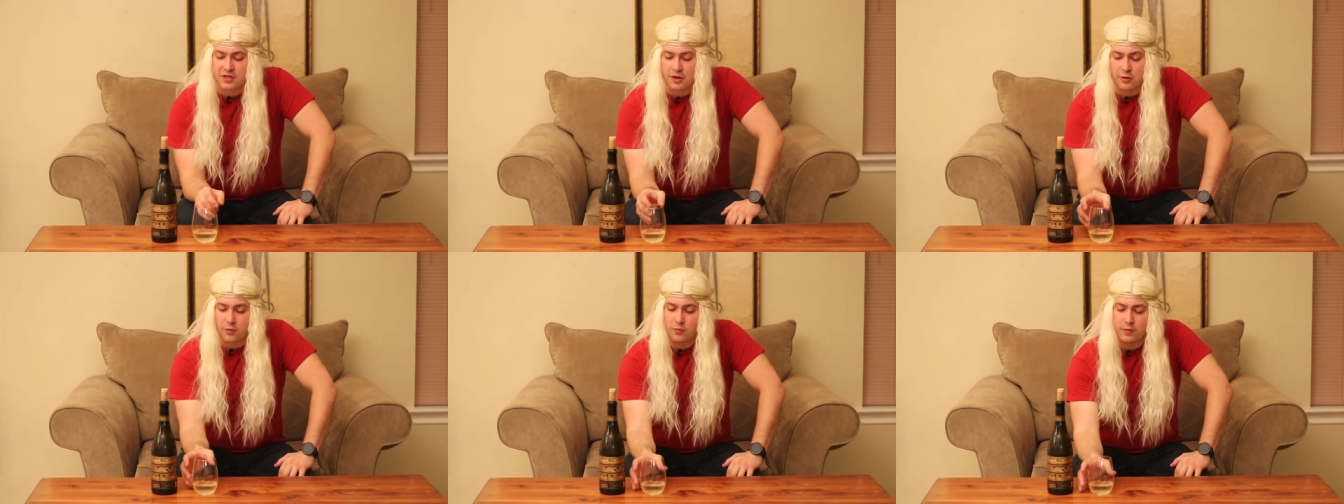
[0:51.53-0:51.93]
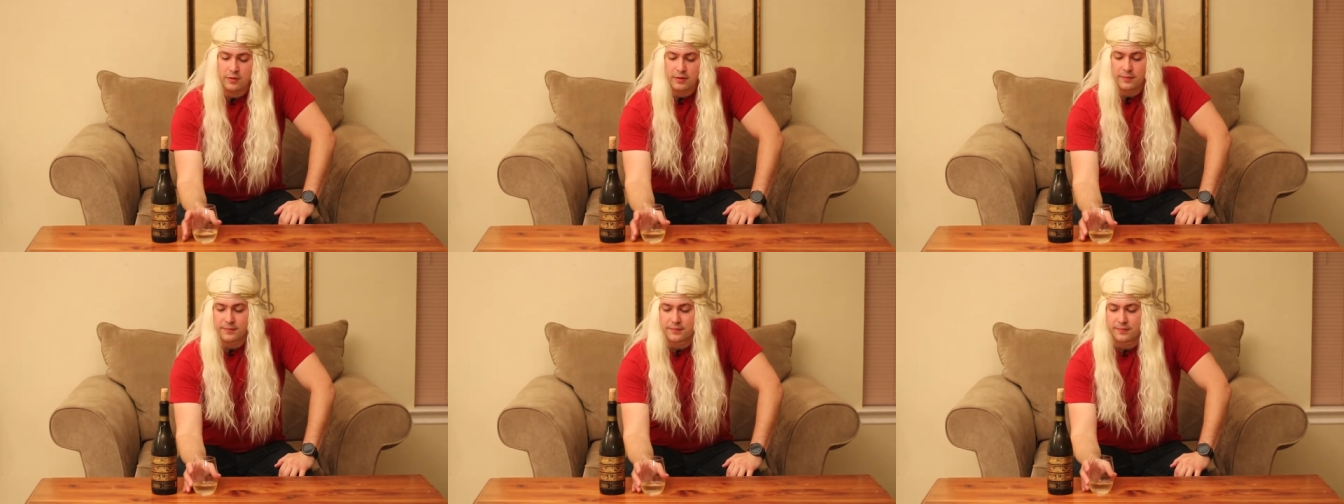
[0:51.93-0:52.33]

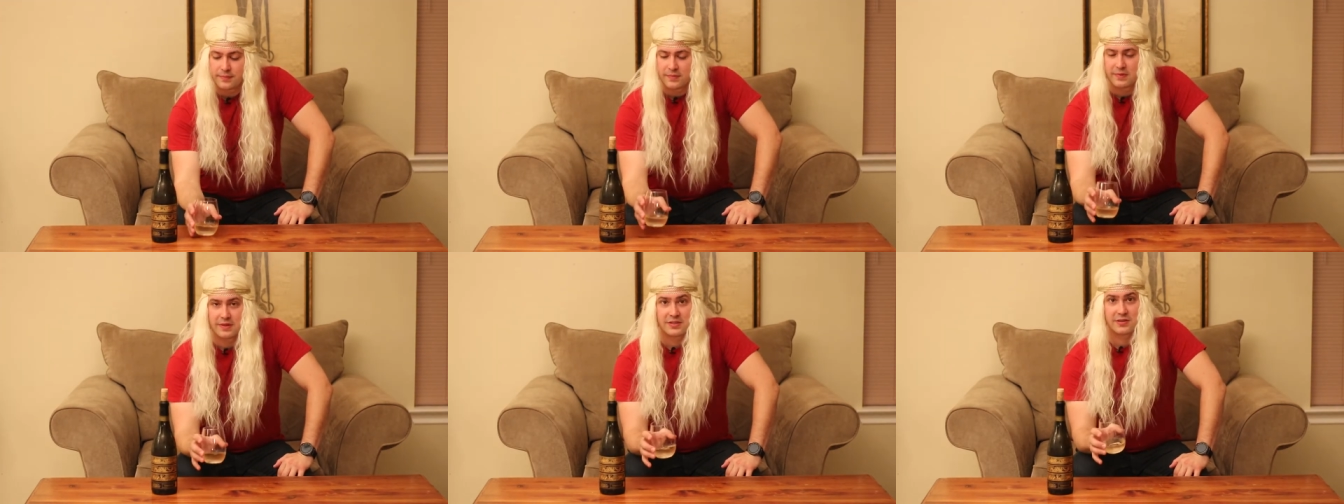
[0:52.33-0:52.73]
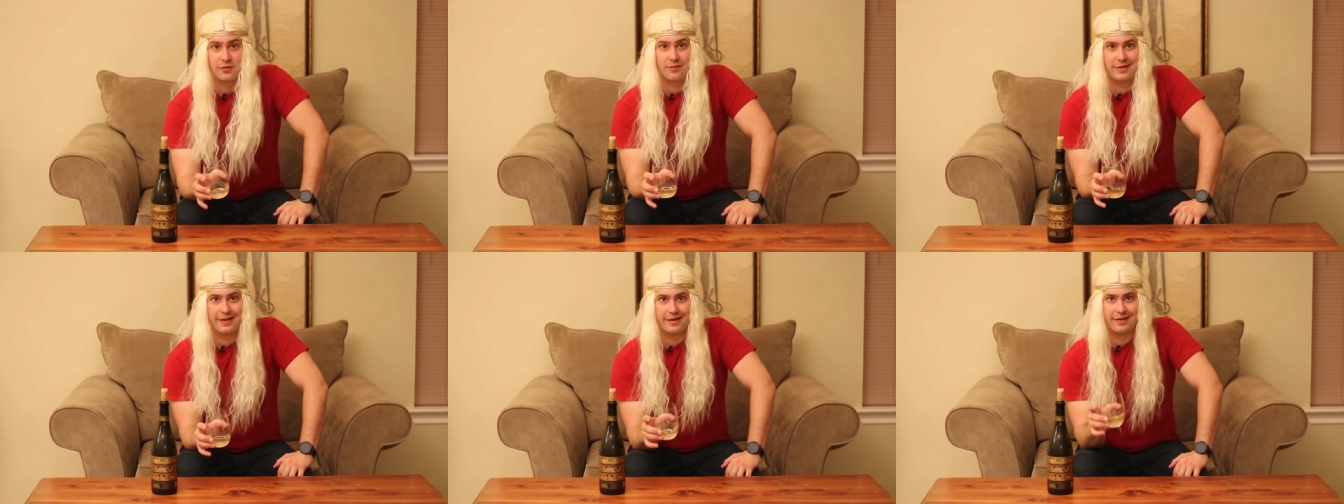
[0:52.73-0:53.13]
So,
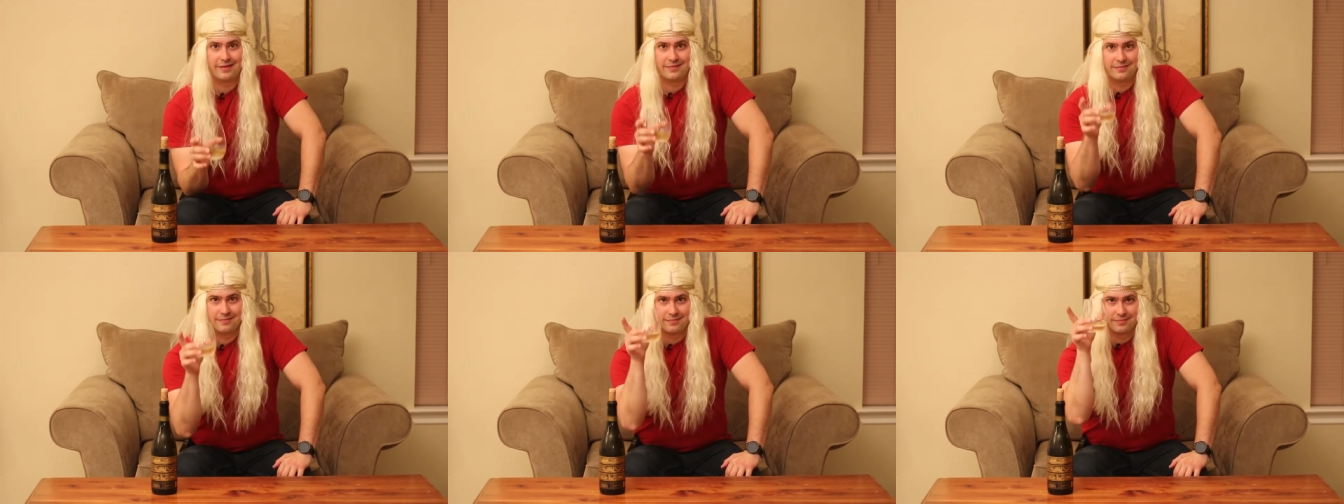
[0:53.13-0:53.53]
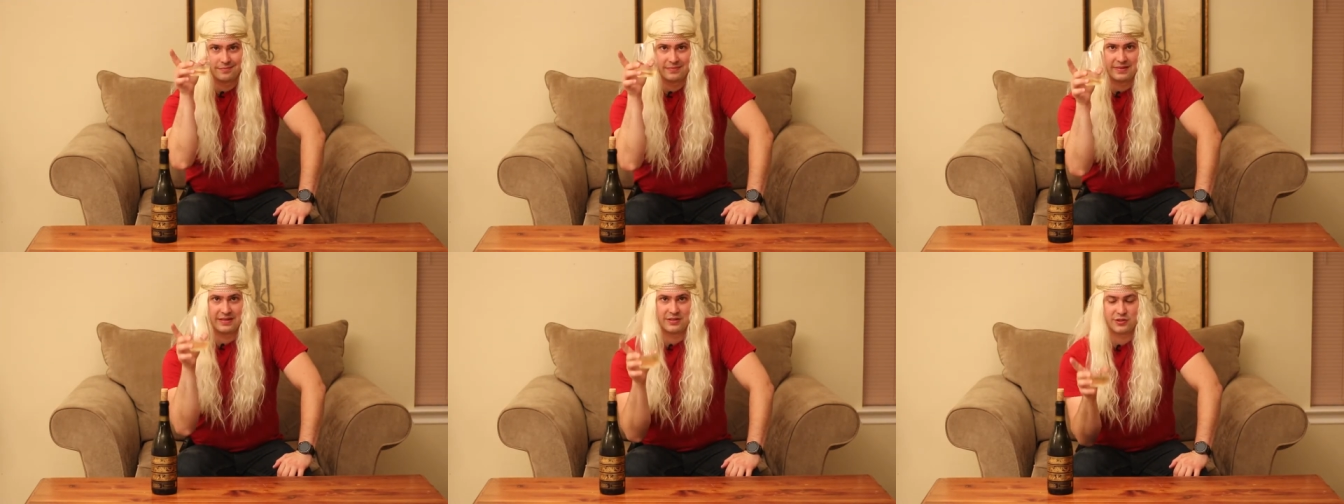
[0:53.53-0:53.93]
let's go ahead
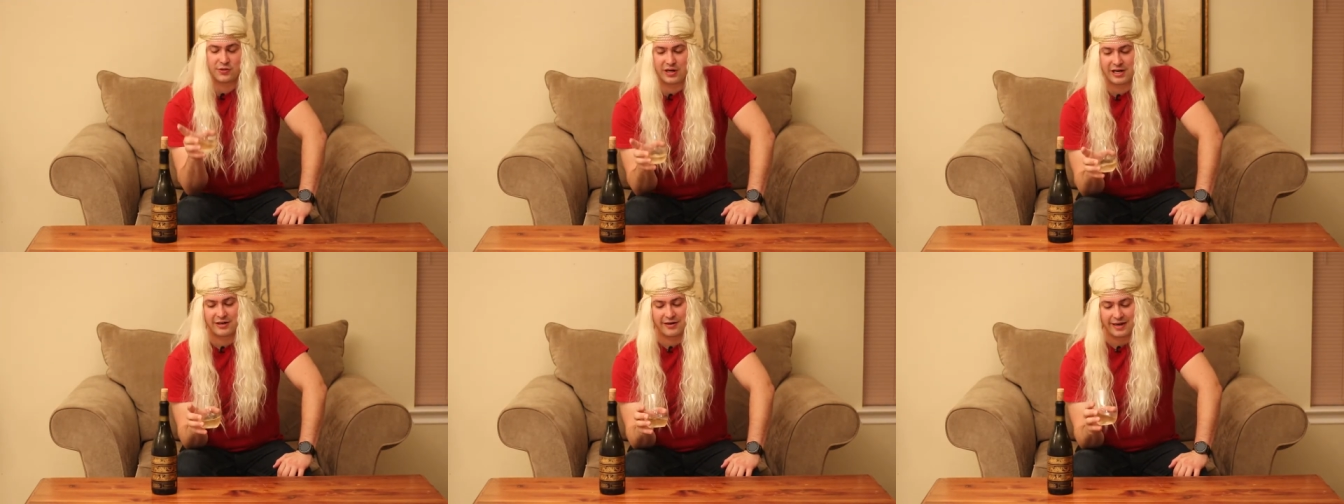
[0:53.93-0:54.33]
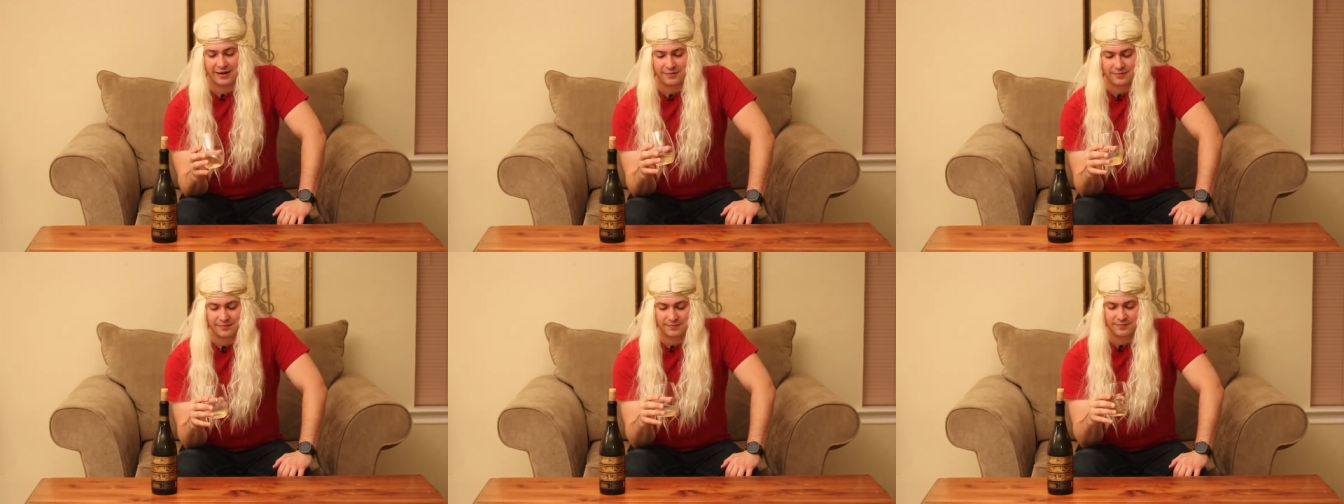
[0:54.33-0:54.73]
and try her
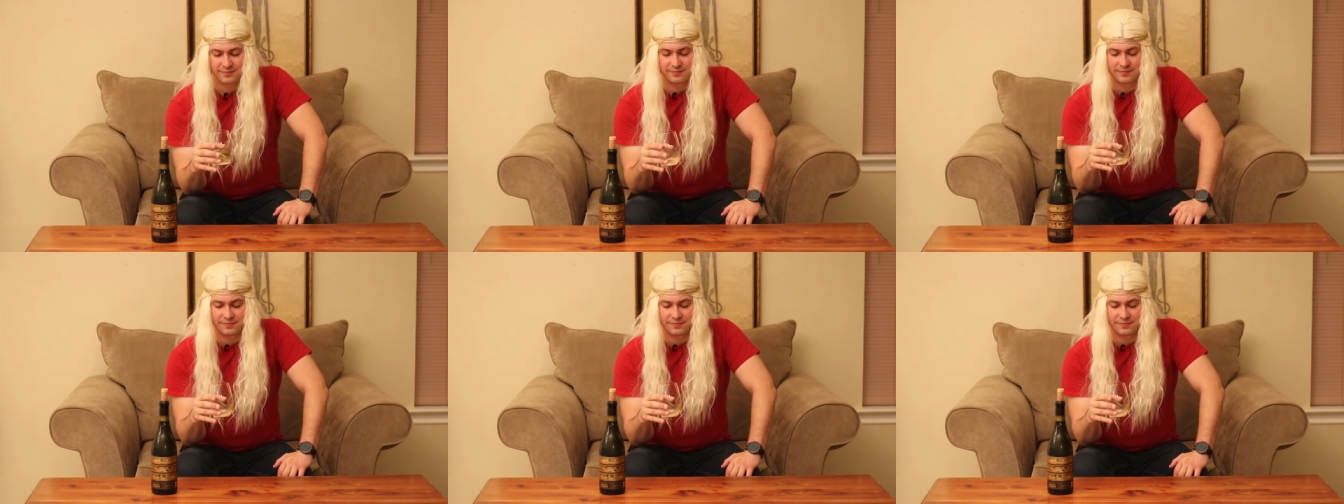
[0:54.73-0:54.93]
out.